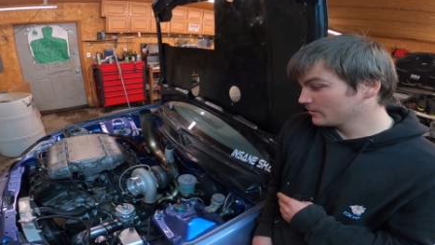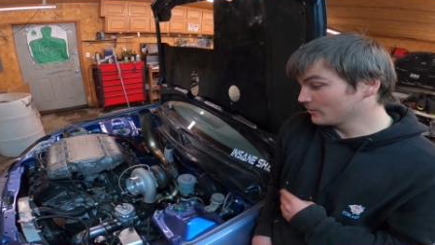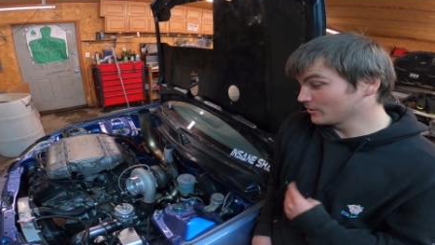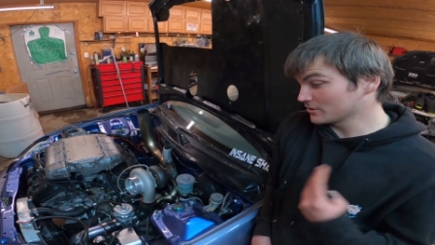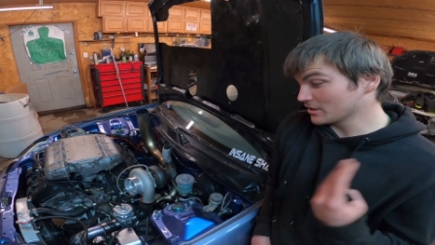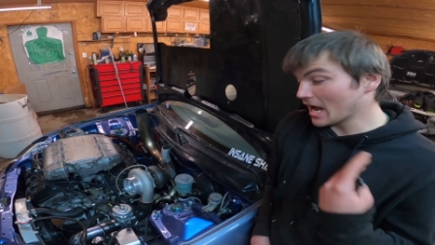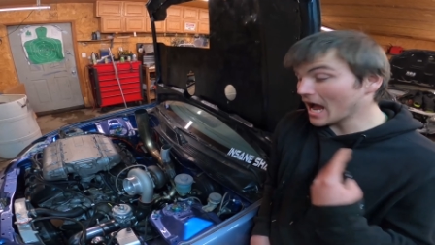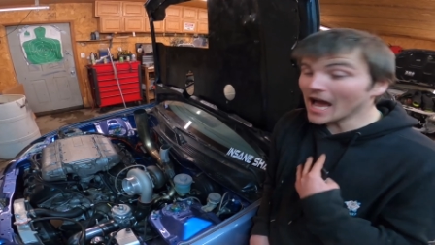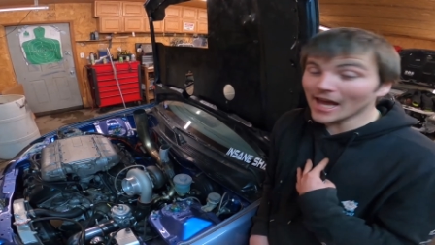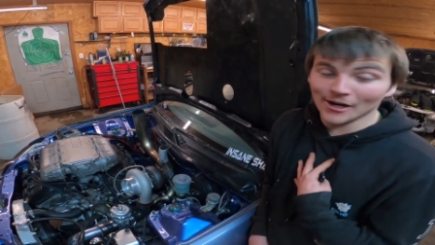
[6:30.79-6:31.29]

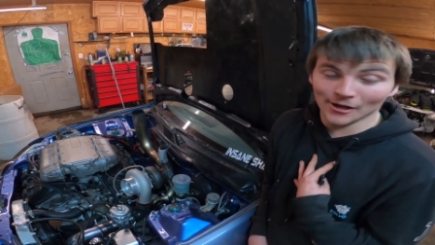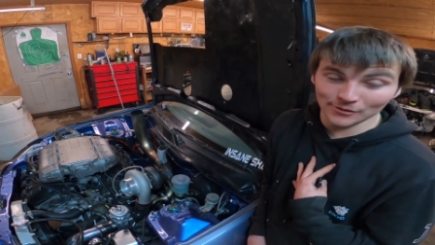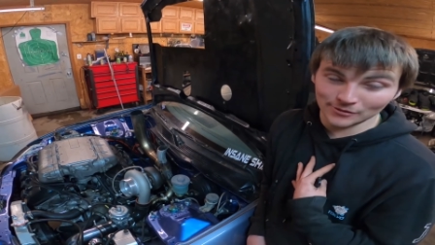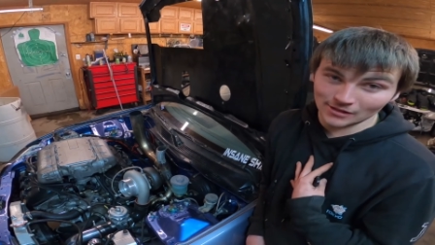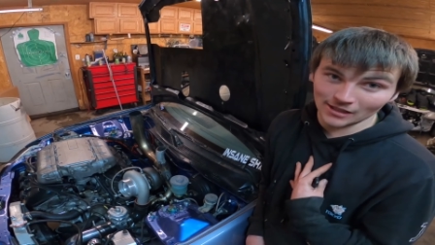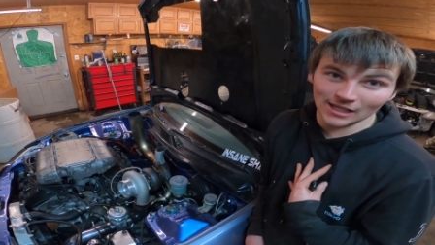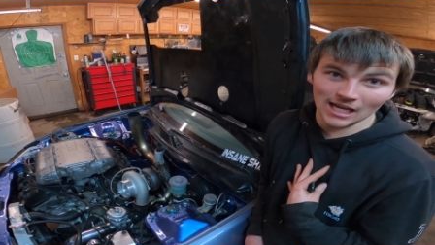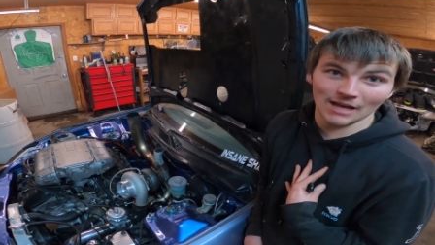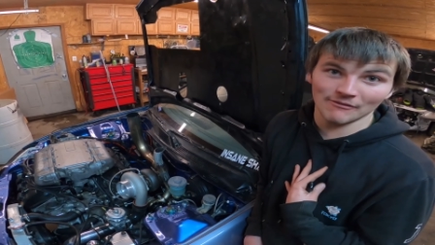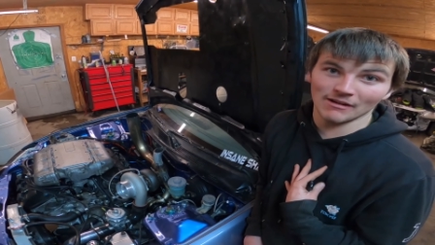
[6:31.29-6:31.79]
which I don't
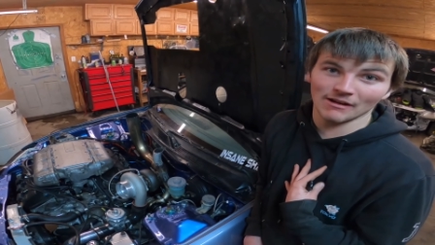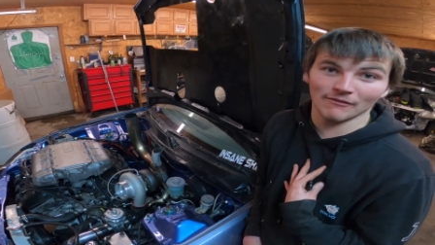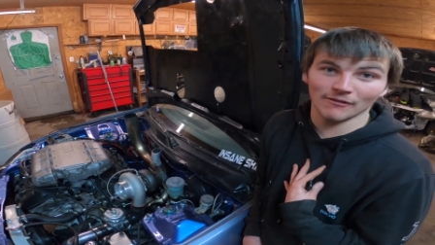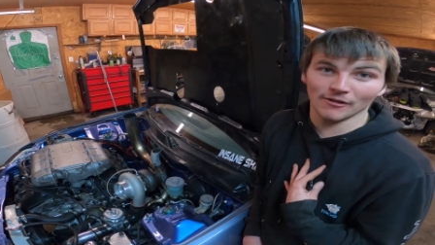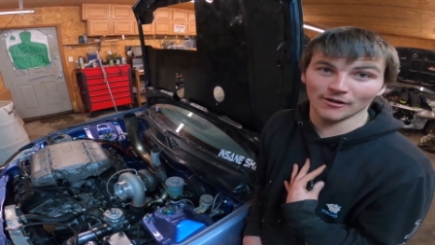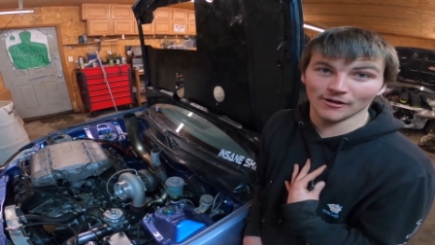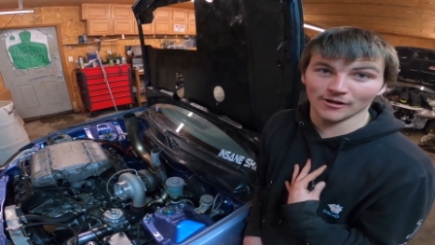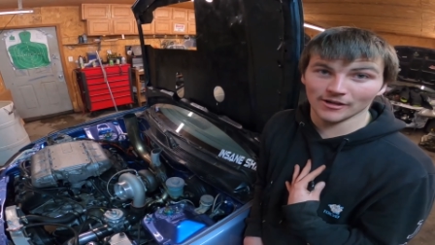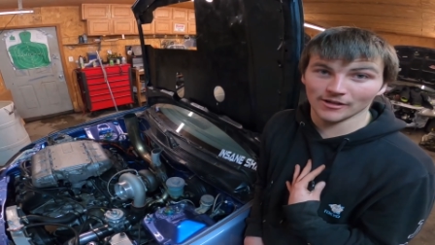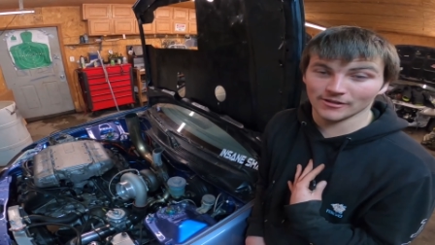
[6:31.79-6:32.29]
think I've ever
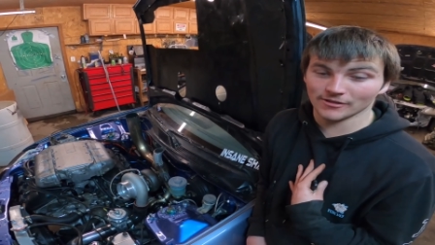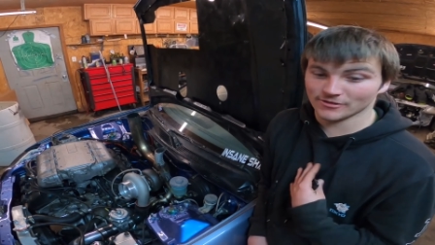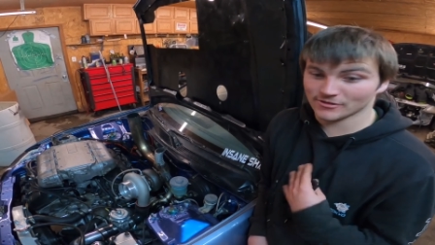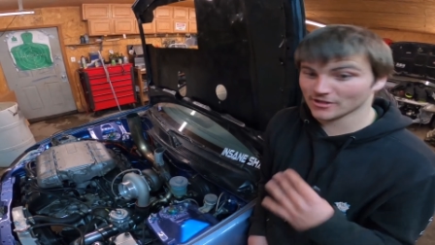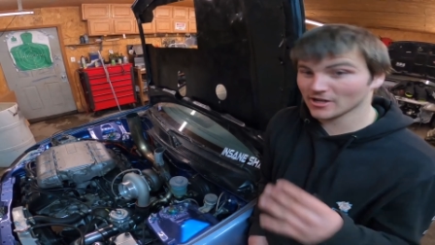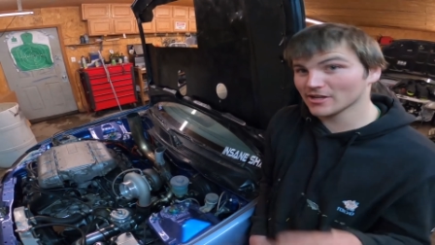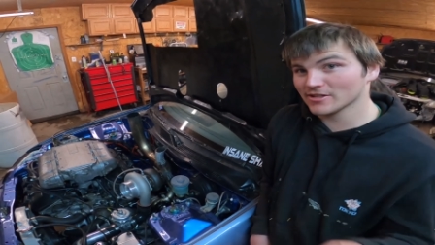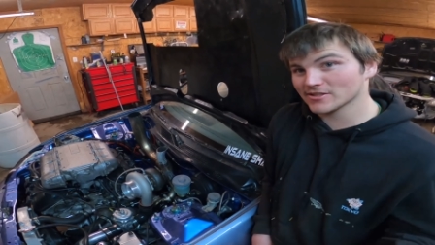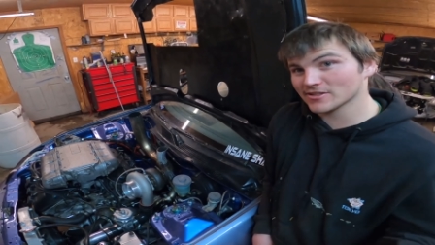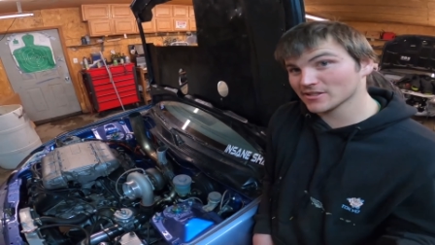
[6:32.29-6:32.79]
heard it.
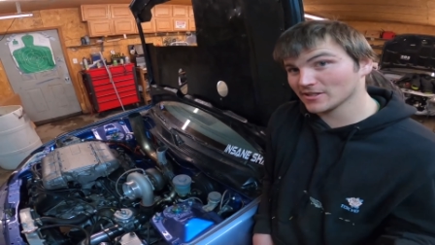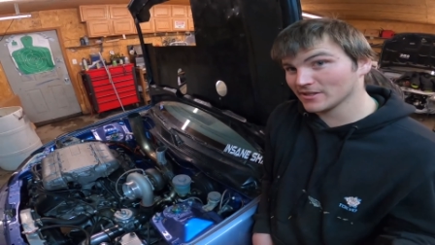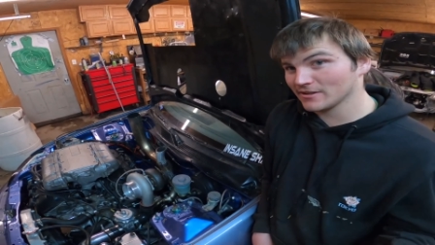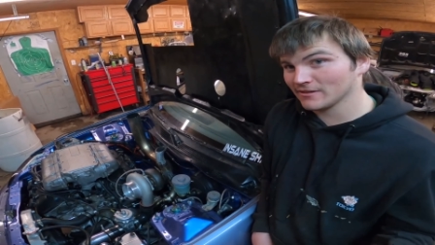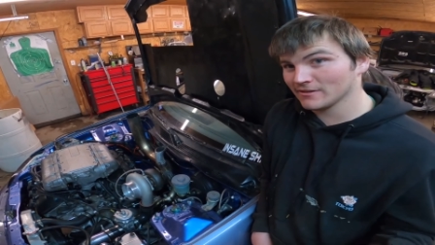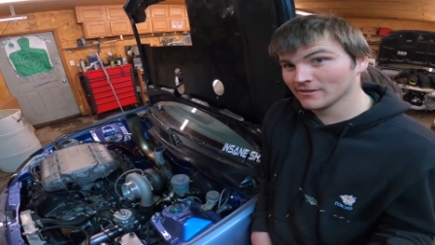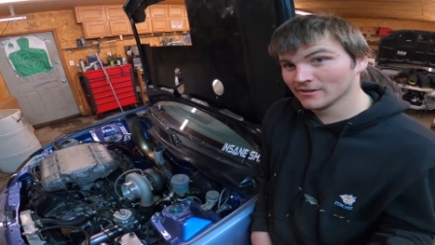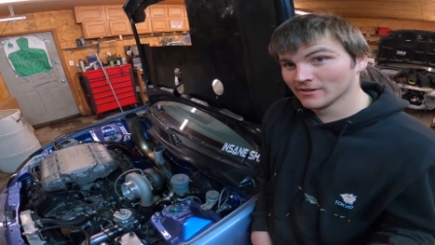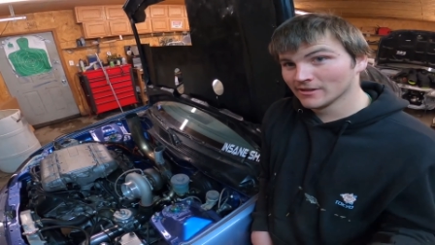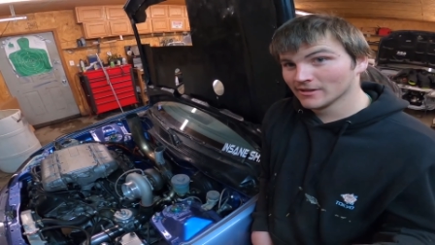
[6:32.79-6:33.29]
Justin,